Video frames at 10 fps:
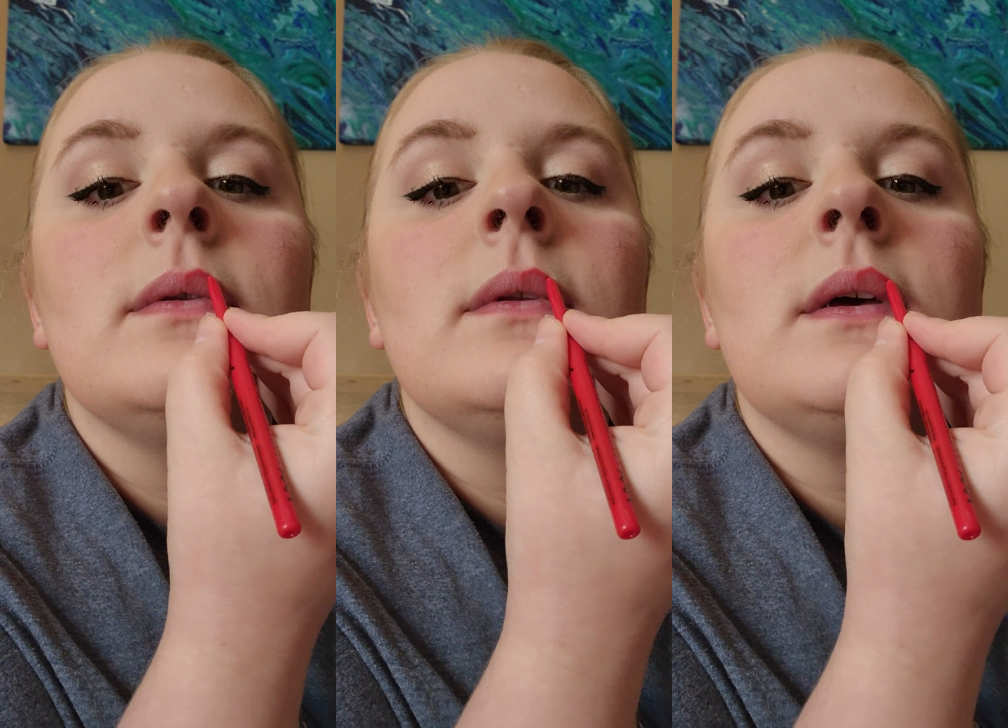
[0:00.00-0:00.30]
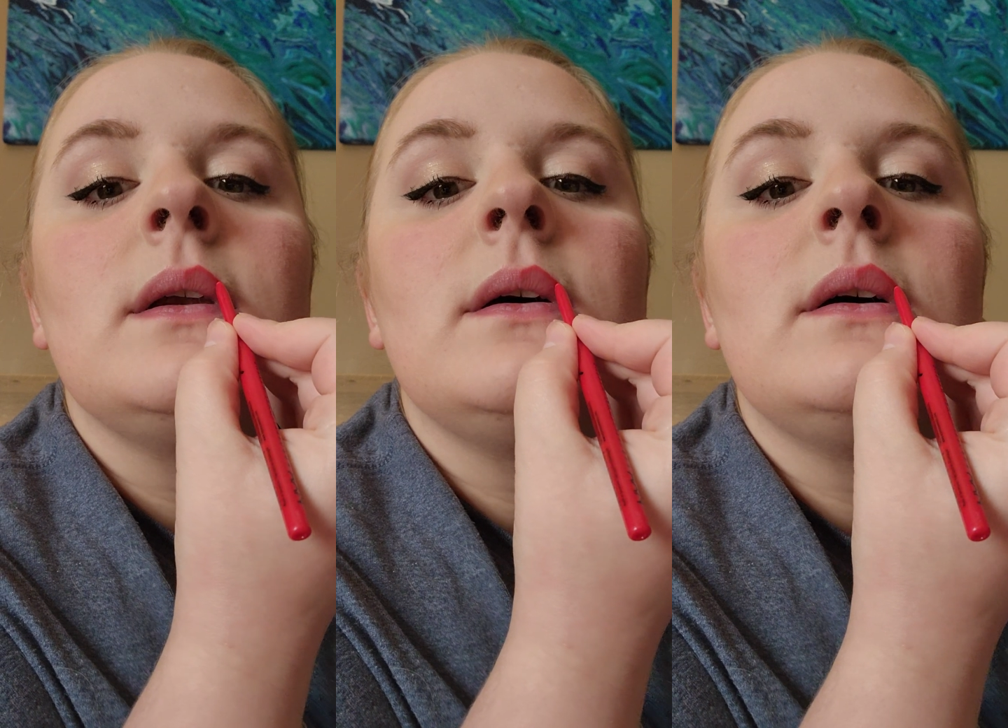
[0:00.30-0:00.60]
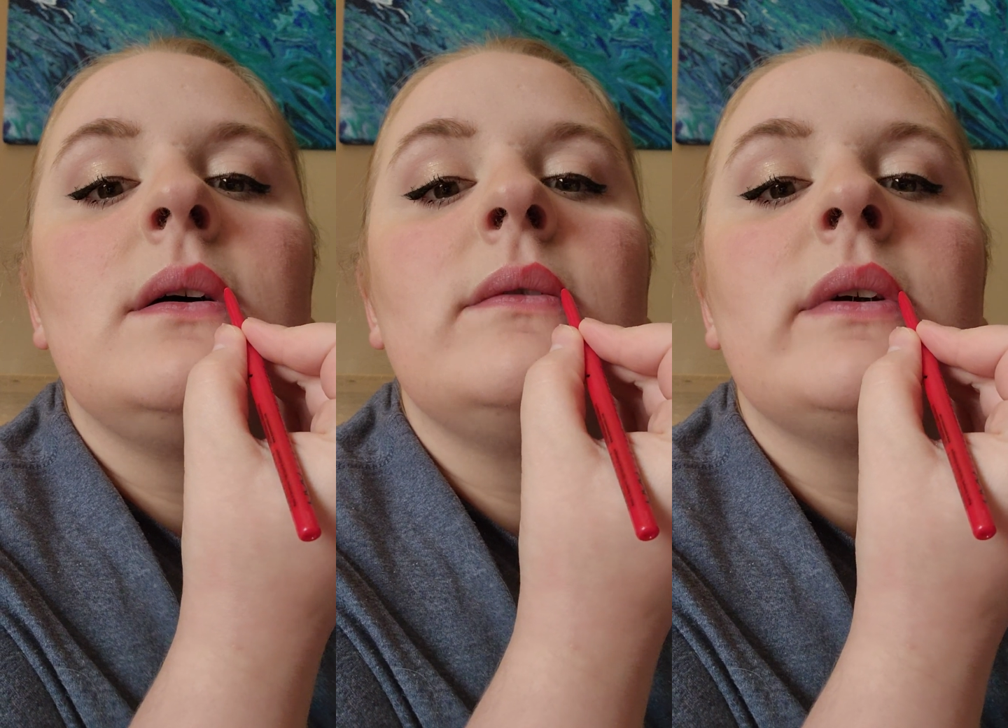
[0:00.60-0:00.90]
I don't
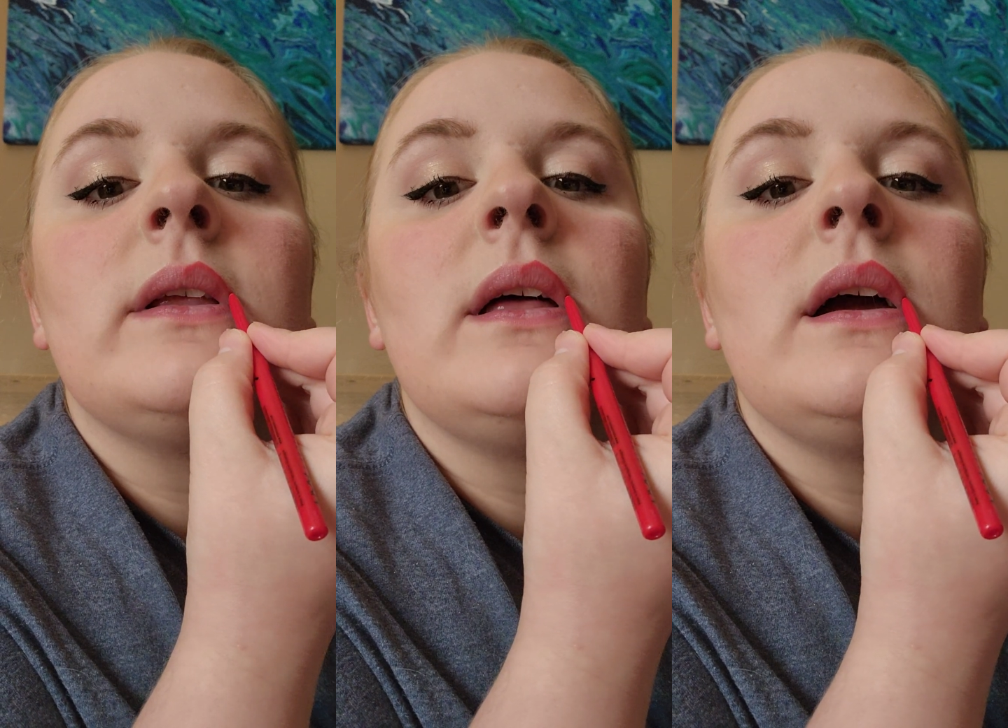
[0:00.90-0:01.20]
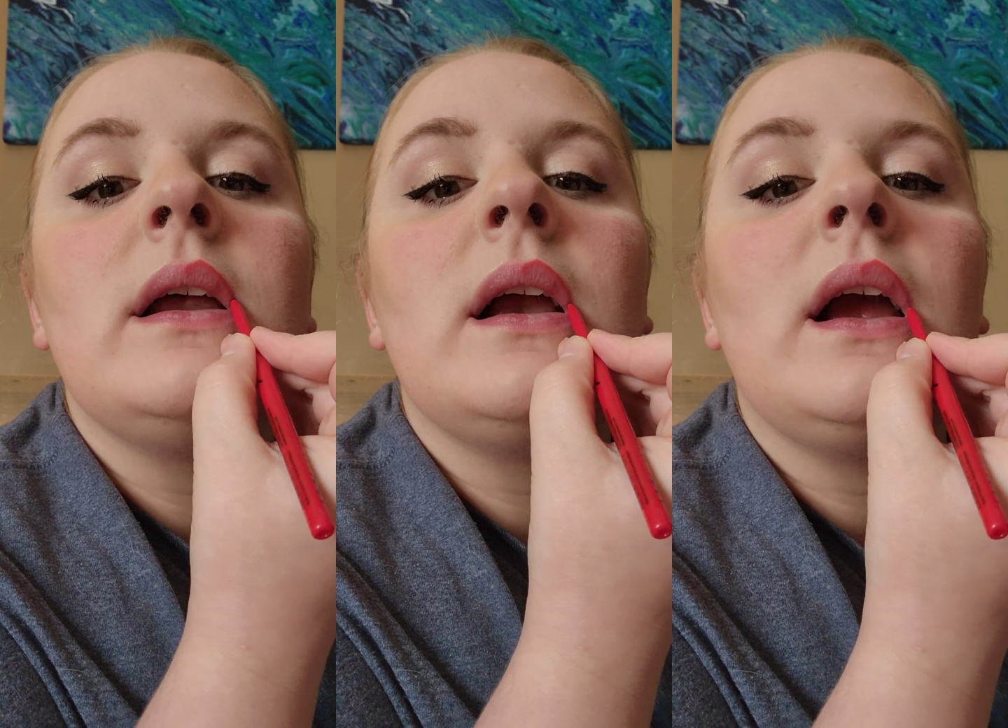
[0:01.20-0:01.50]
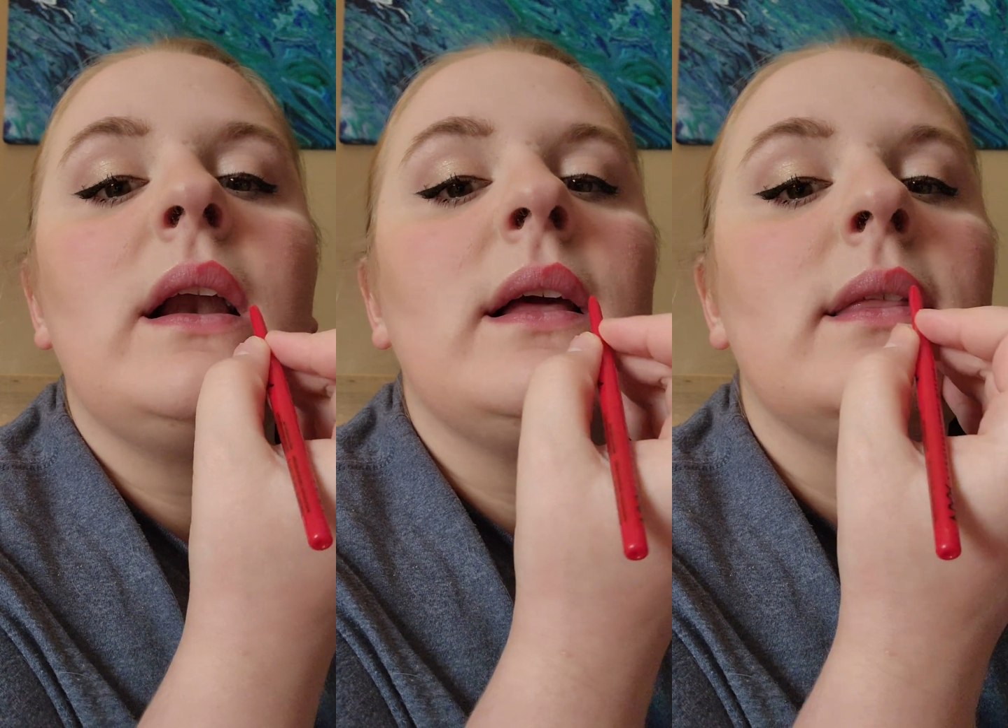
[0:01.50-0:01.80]
overline or
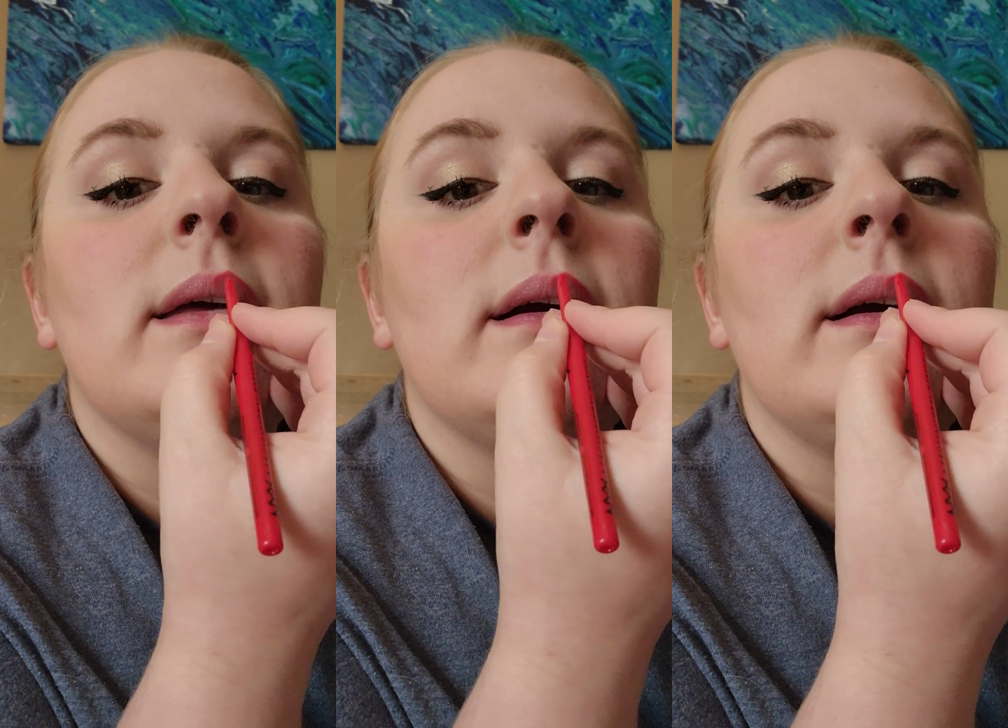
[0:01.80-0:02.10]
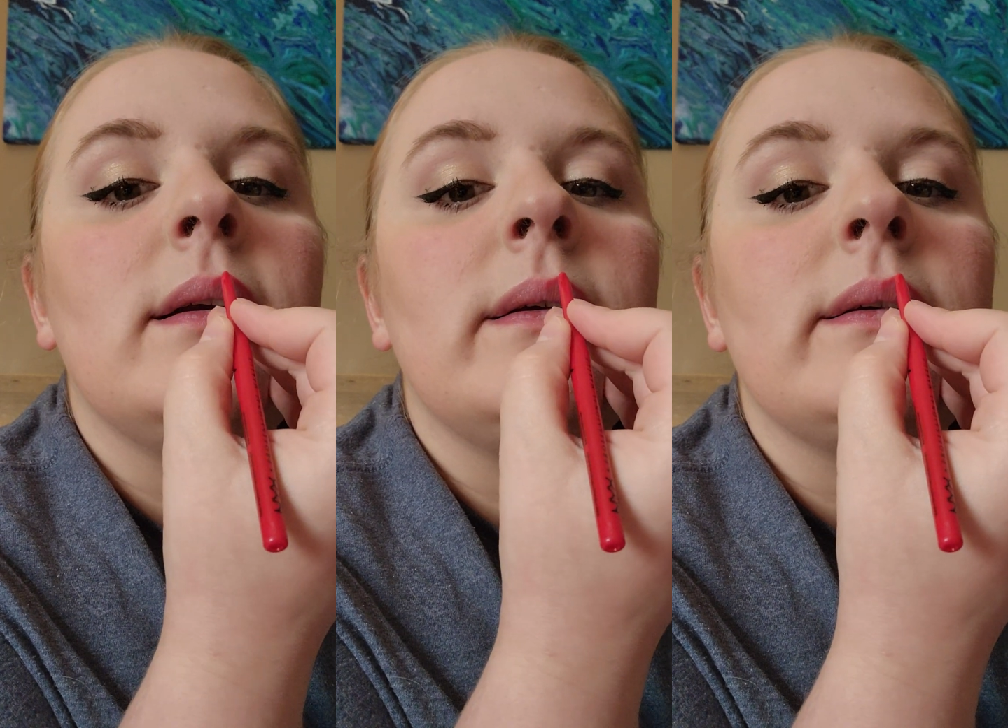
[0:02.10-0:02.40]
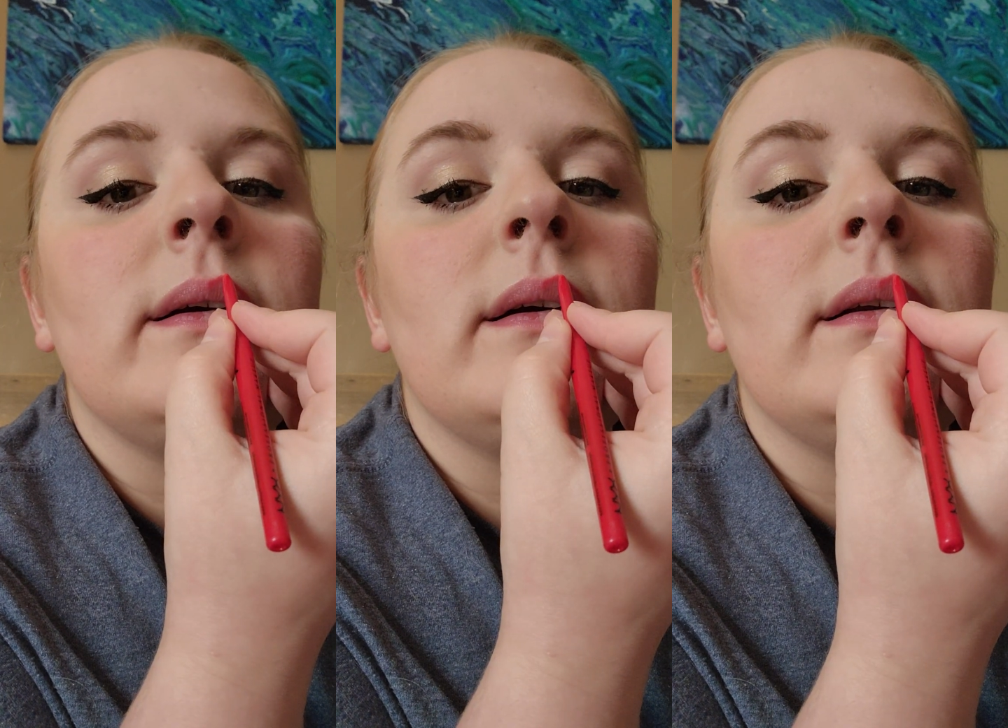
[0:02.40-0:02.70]
anything, I just
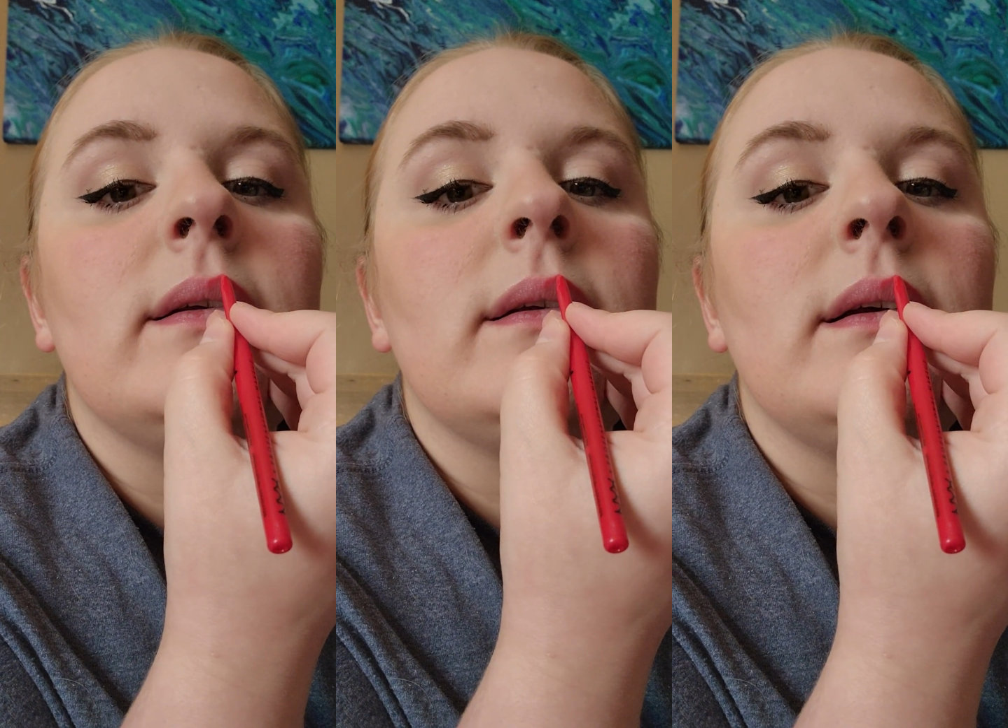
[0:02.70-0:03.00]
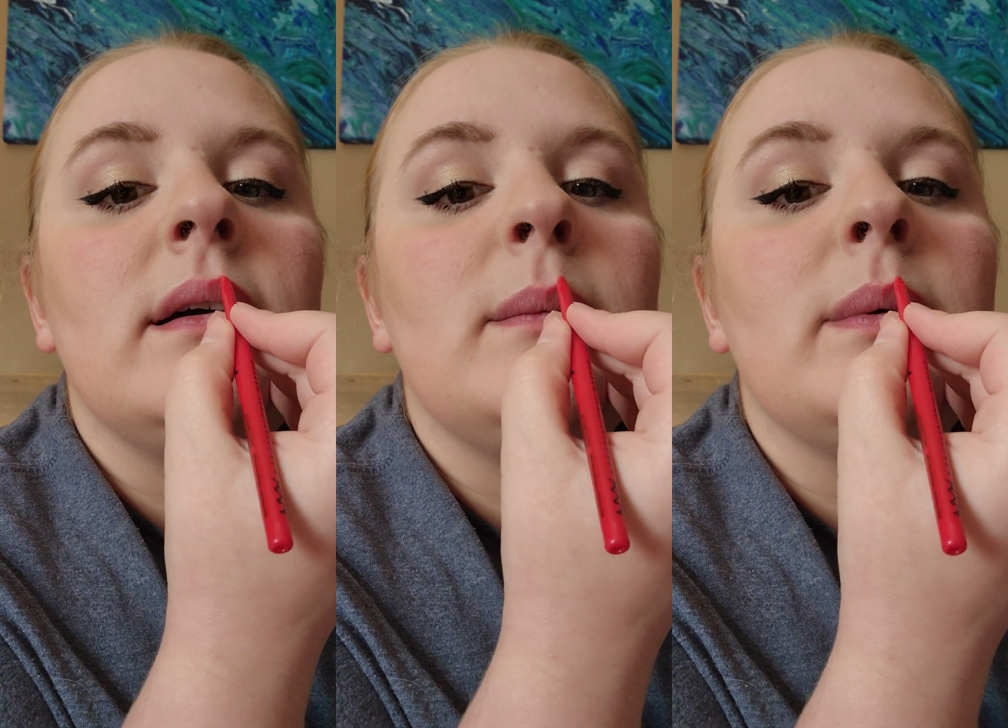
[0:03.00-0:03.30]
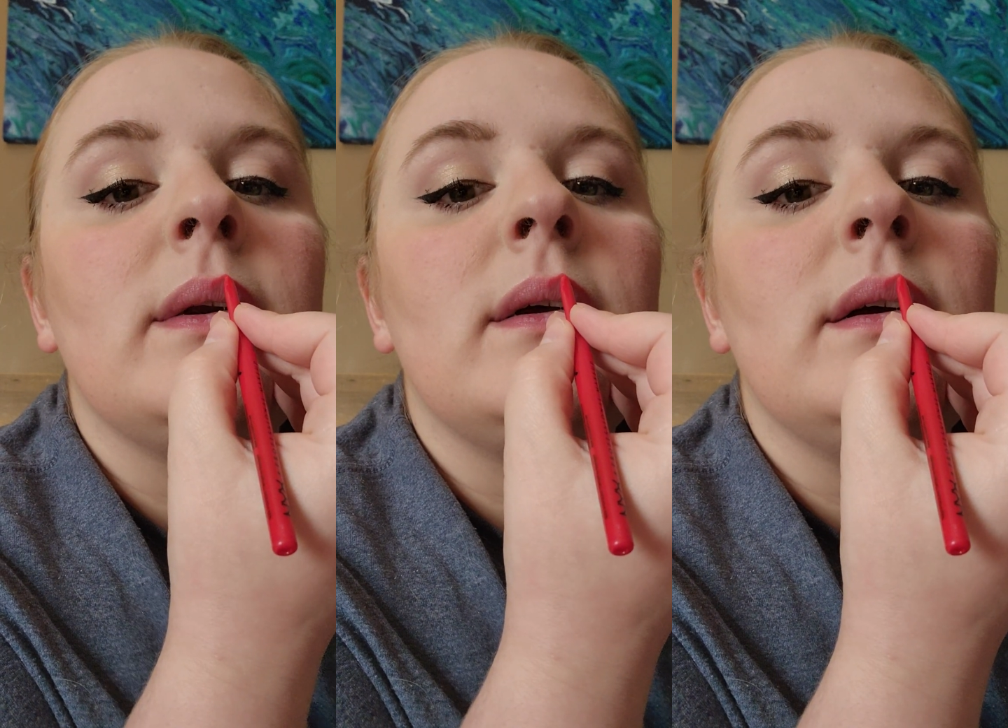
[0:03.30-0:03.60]
kind of slap
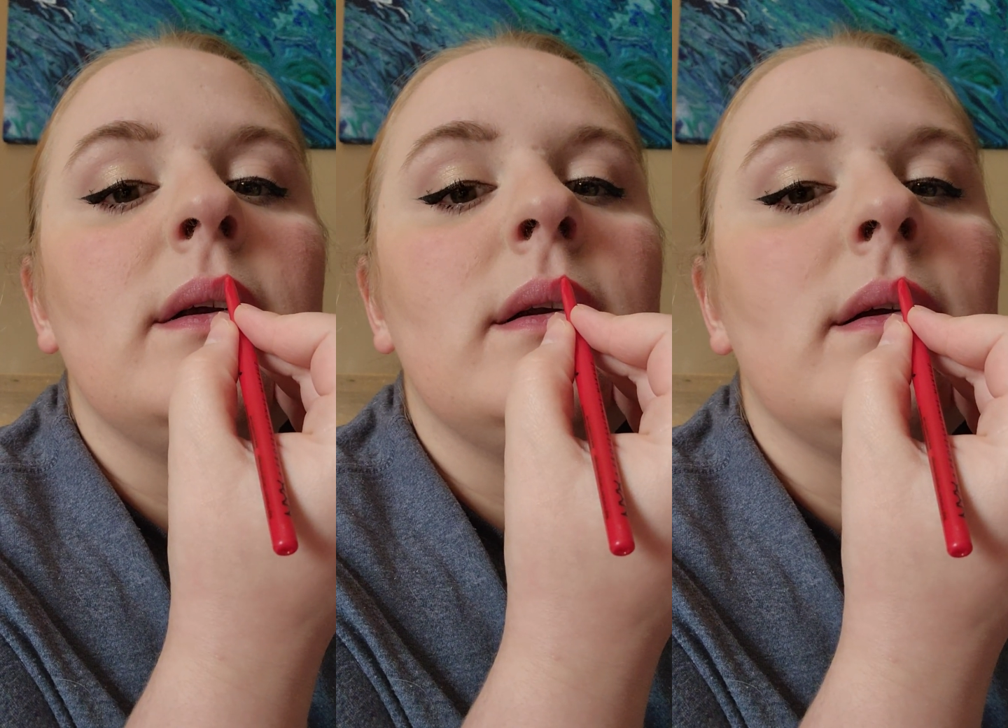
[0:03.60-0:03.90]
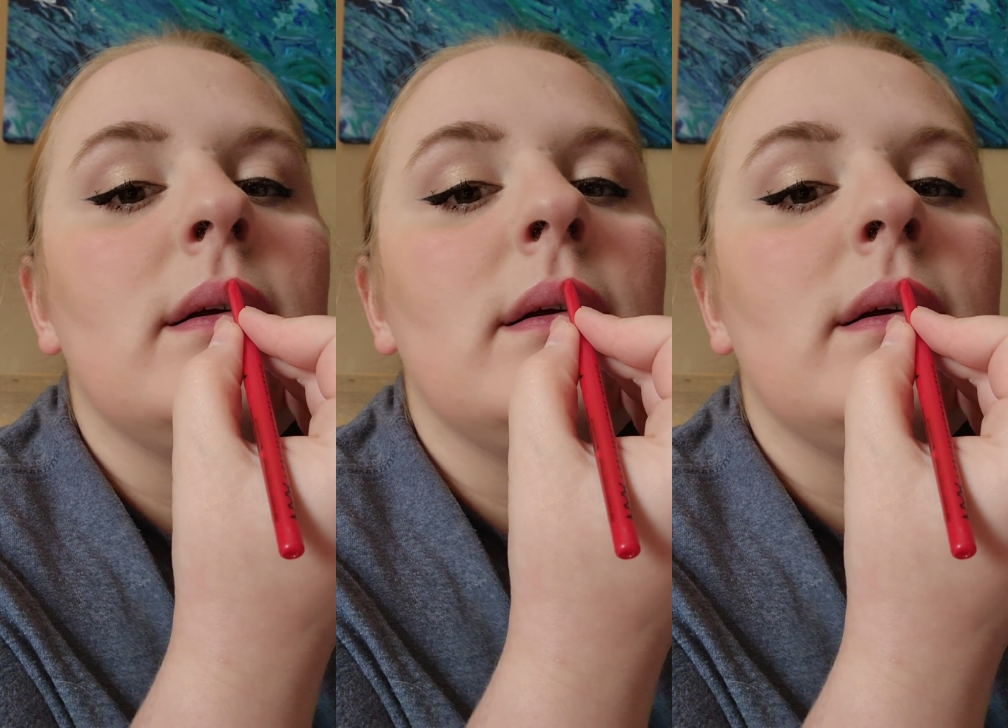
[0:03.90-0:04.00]
it on.